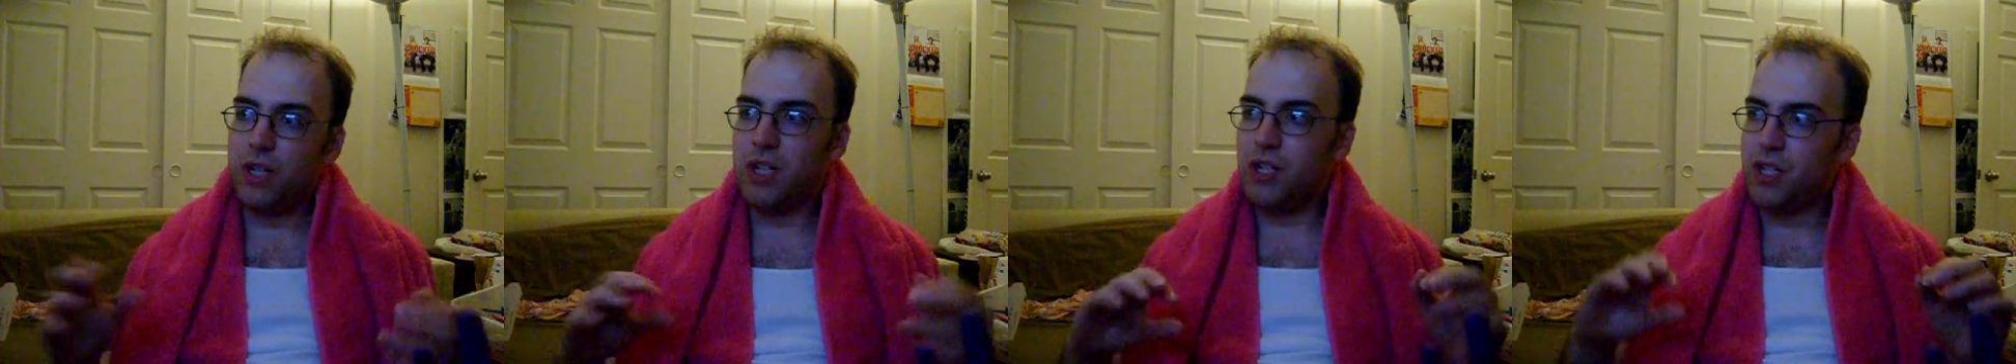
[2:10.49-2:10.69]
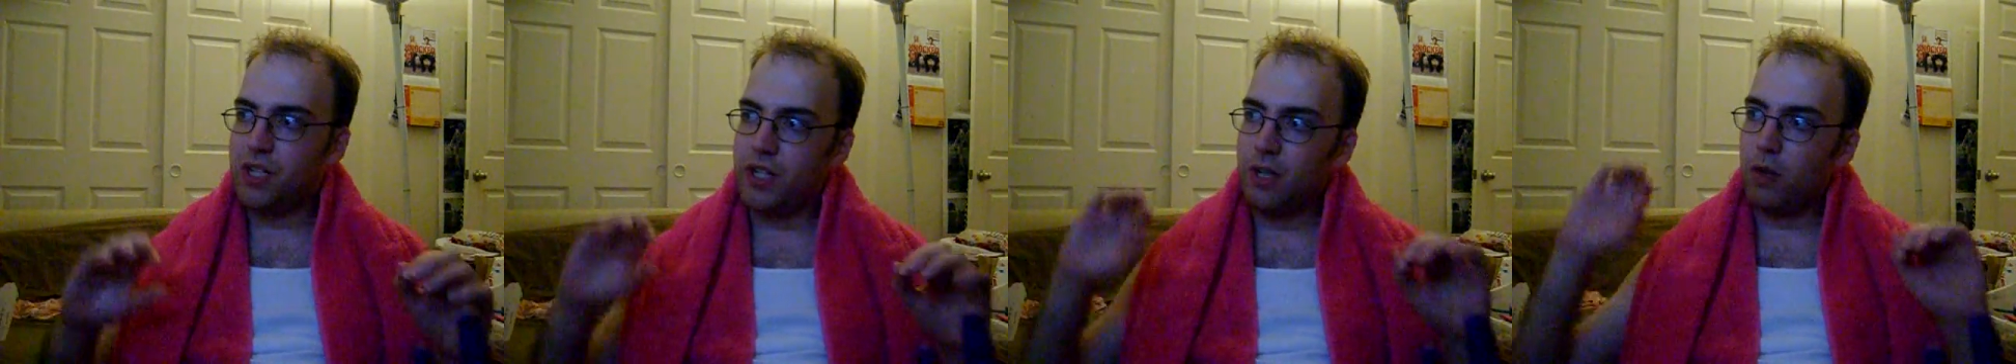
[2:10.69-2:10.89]

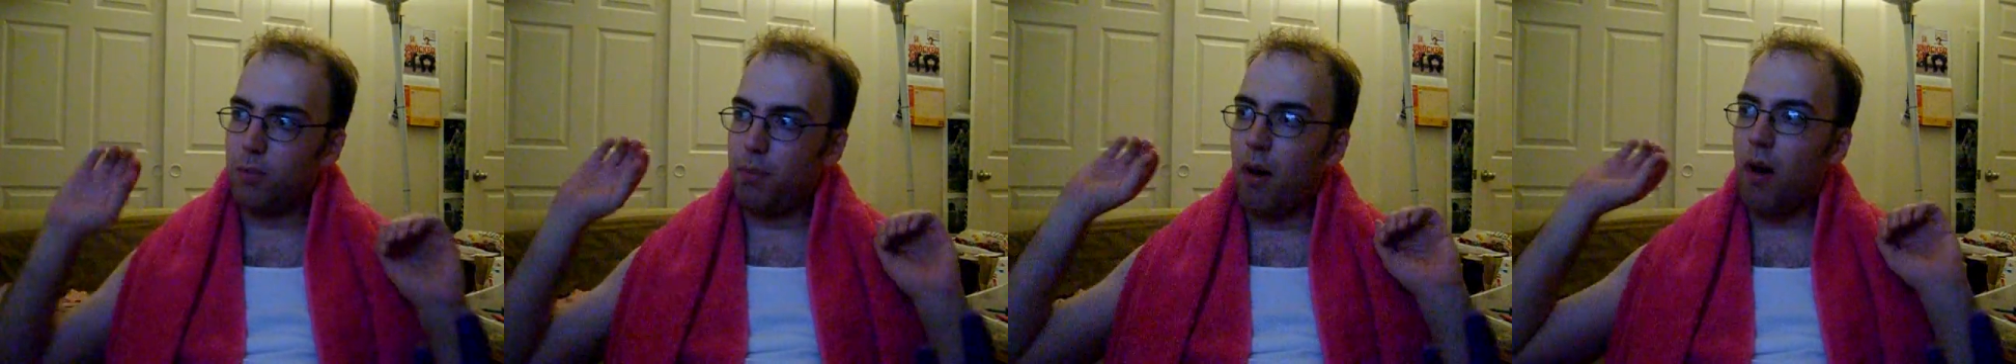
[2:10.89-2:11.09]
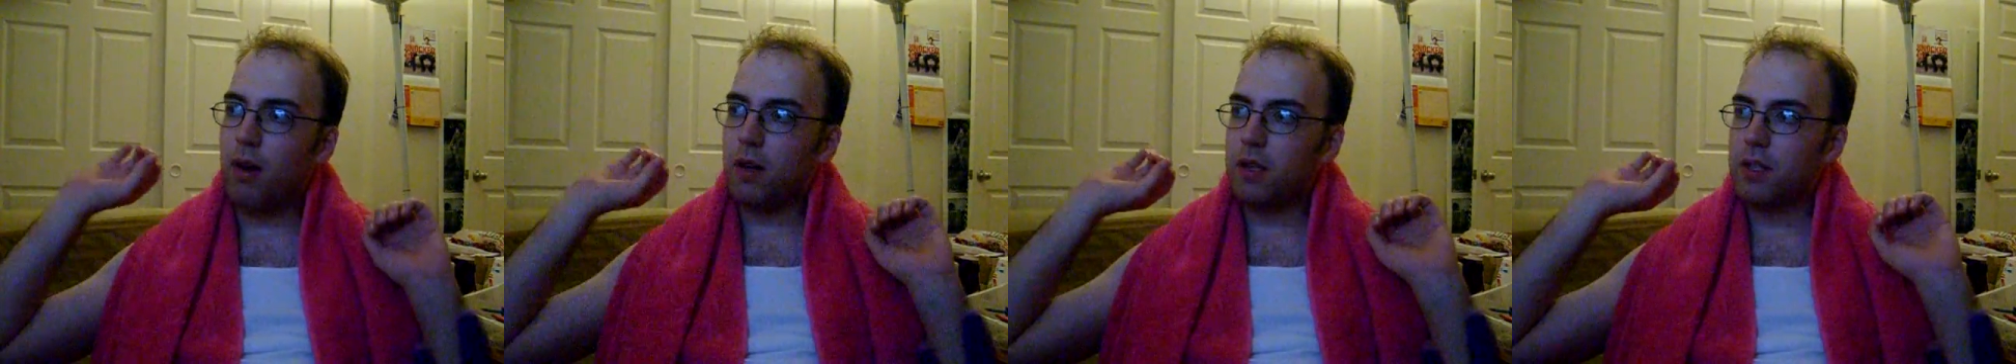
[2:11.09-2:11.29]
which is
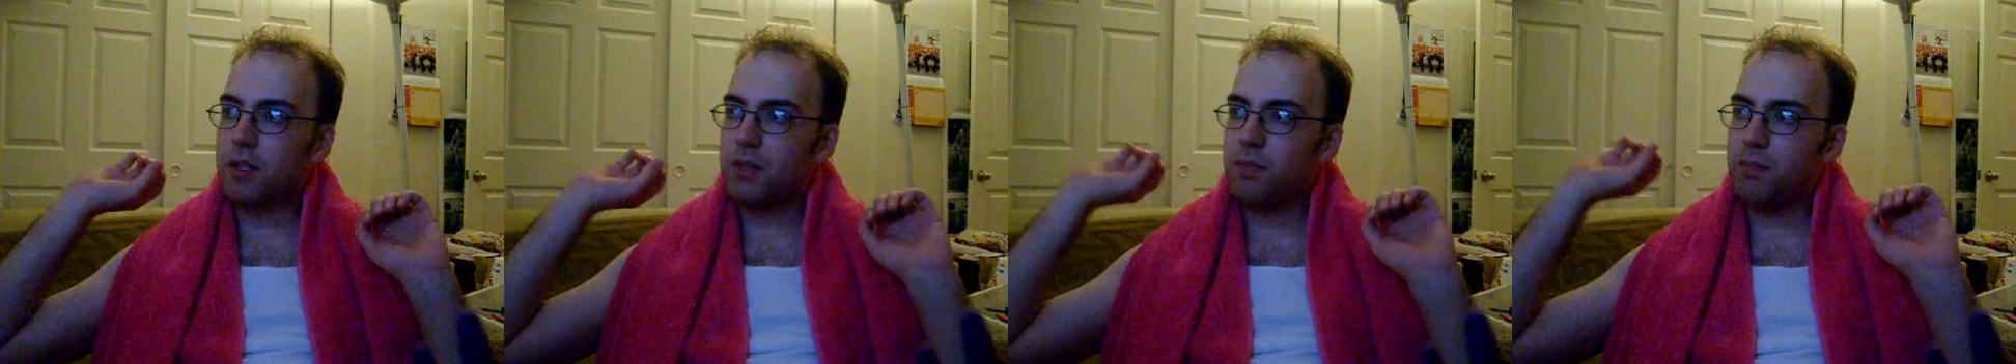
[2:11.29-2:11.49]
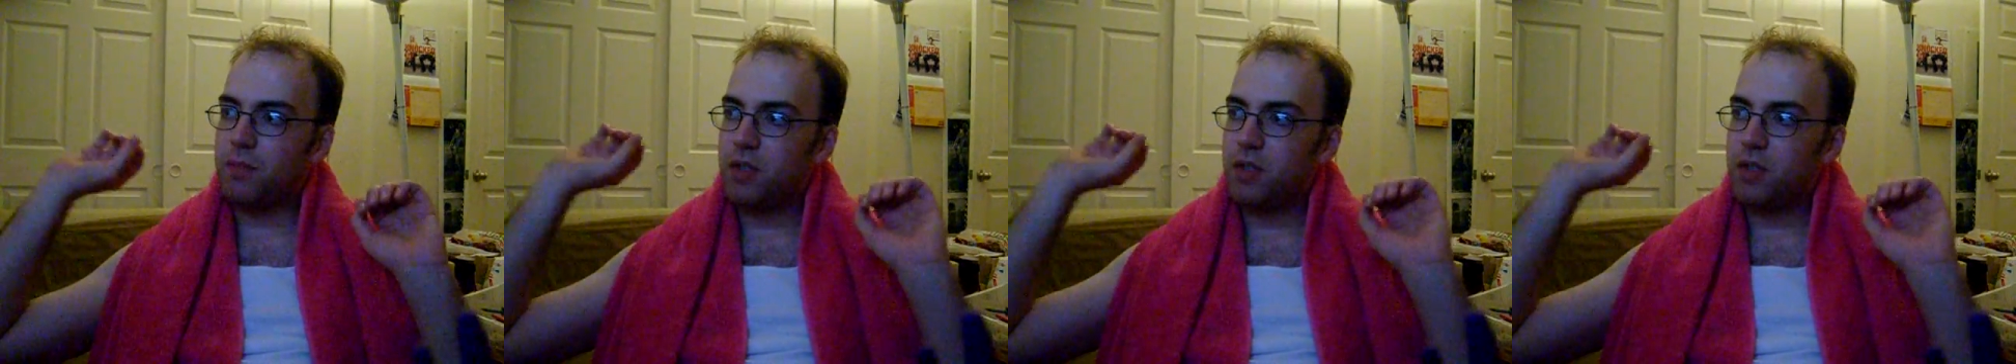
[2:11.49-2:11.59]
still parked